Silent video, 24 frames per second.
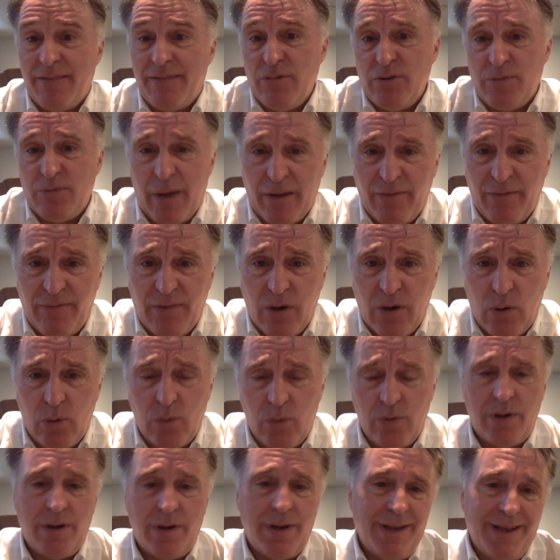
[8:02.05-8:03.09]
I've used my
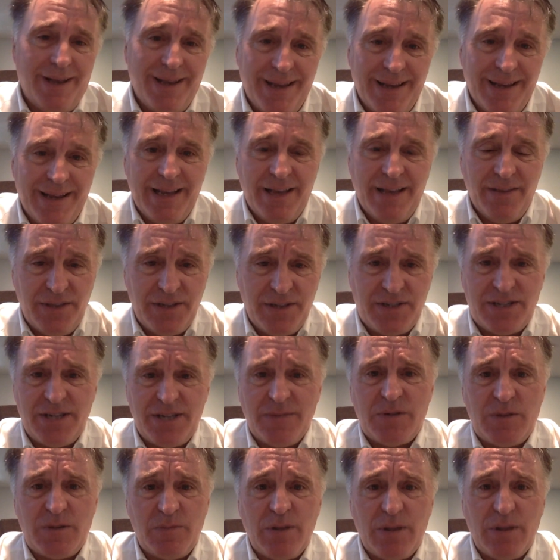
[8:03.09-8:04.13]
phone. This
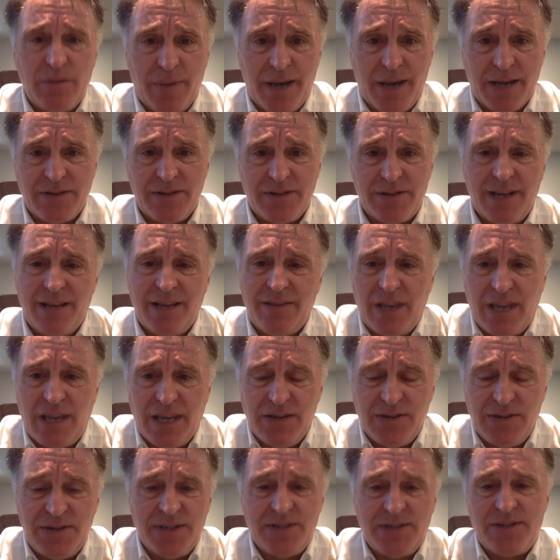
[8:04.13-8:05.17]
seems to be the best and the
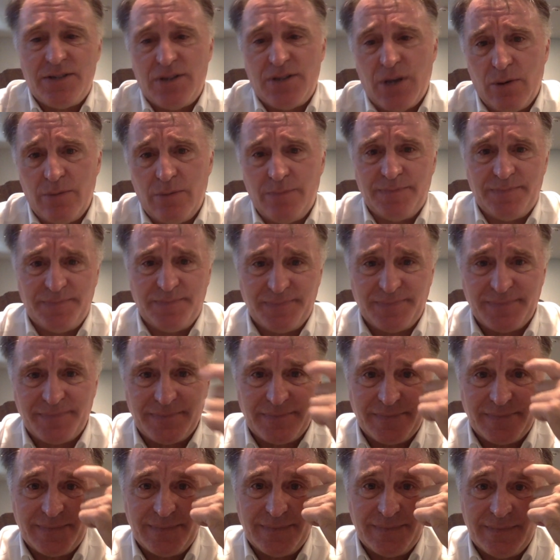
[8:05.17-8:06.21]
easiest. So,
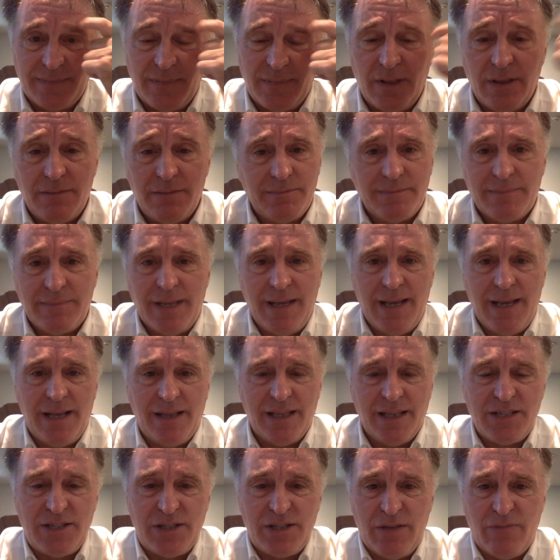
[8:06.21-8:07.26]

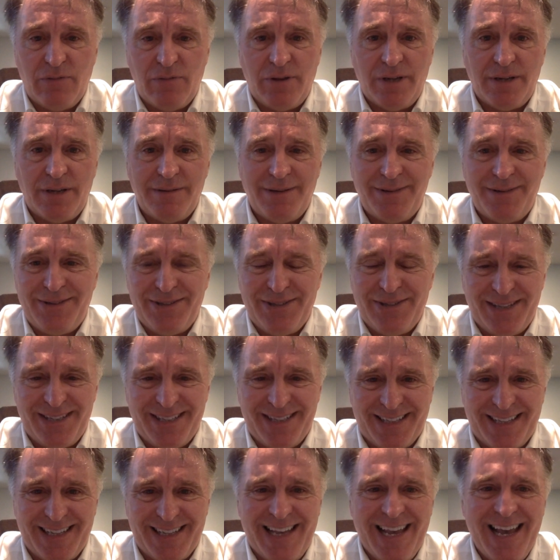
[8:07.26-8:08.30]
let's live with it.
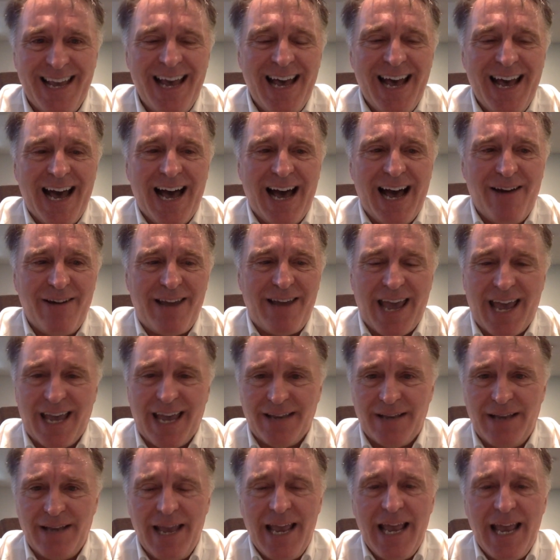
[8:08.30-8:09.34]

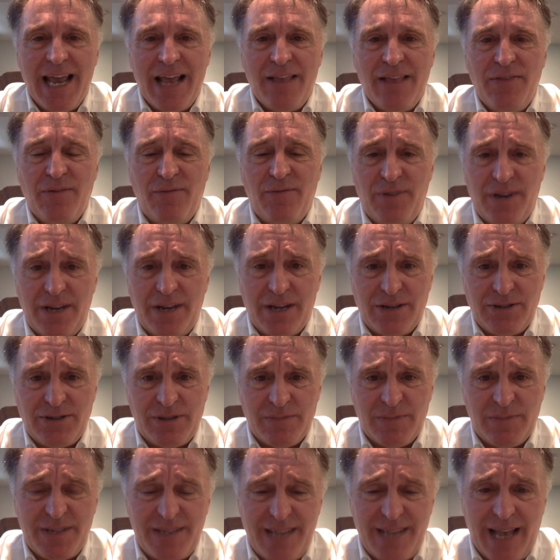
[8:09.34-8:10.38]
Okay. The videos
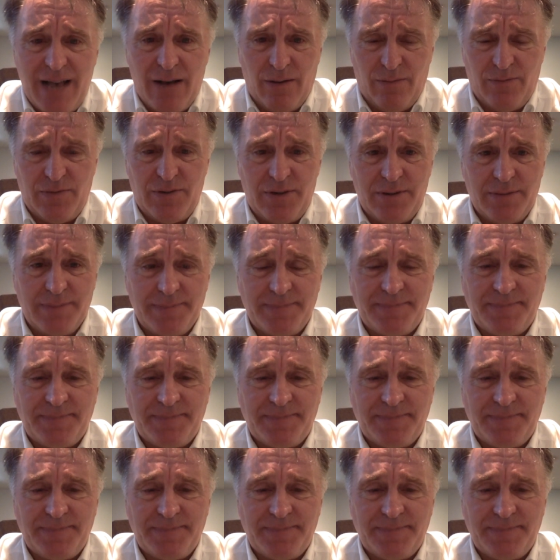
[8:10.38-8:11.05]
themselves.